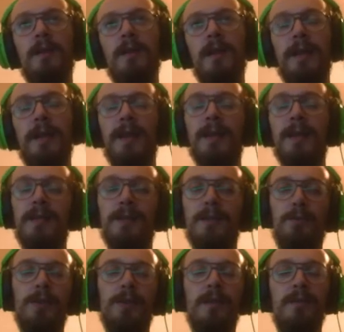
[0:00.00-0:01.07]
lacks
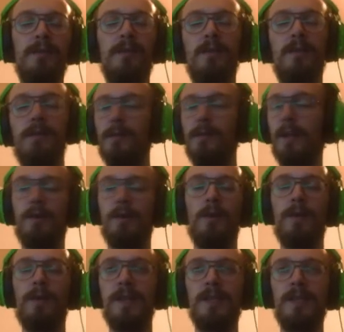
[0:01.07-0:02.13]
crit, like
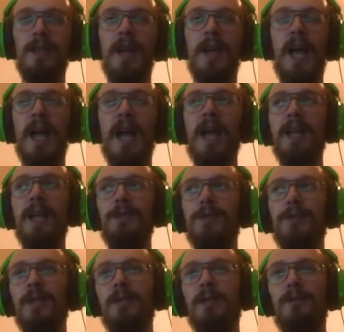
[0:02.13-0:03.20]
always, and
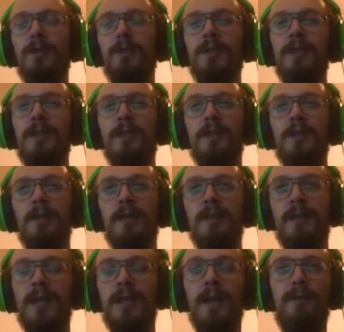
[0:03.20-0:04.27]
Trinity Force is not a
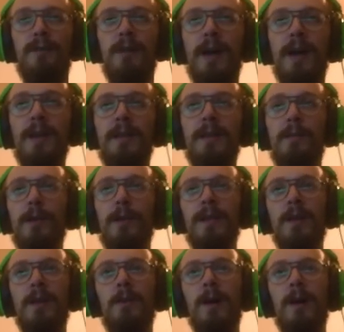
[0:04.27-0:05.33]
thankful item right
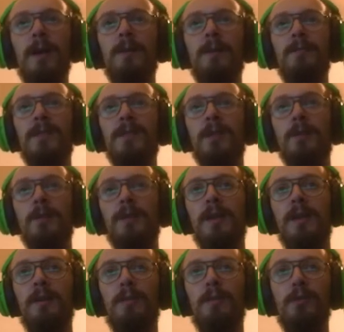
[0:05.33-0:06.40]
now, so
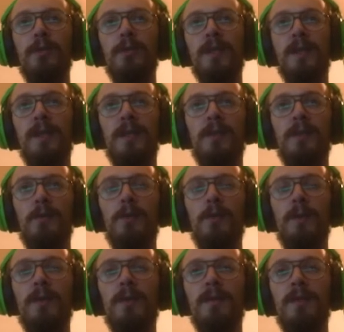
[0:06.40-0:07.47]
they're boosting his Q
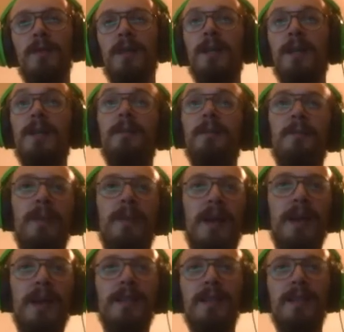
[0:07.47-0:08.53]
a bit.
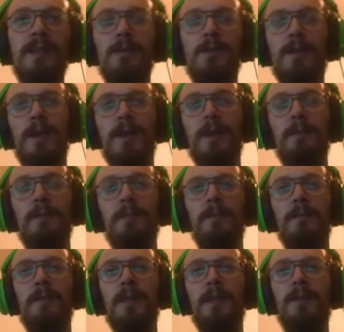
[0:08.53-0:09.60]
I think it's okay,
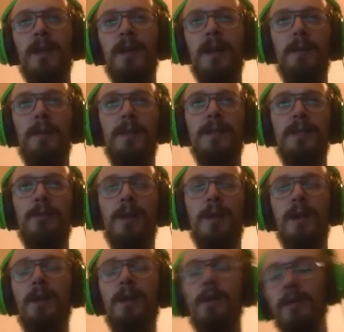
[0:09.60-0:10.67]
it will help Ezra a
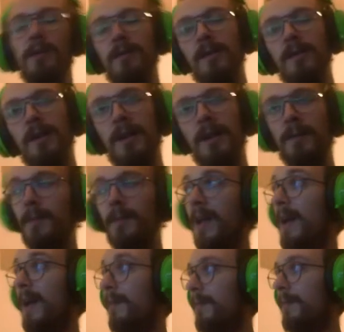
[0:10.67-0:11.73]
lot.
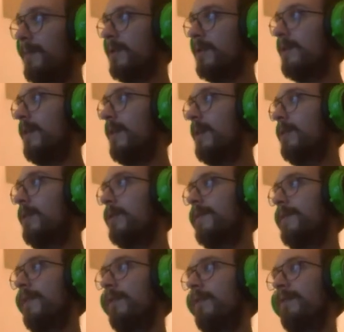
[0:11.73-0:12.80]
I'm personally a huge
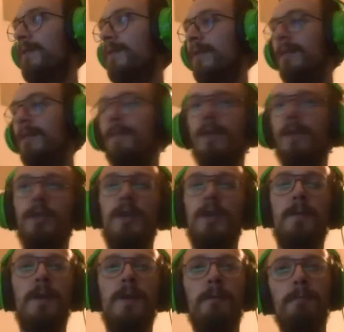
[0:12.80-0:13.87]
fan of the
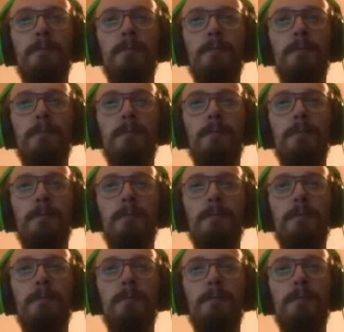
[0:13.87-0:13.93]
champion,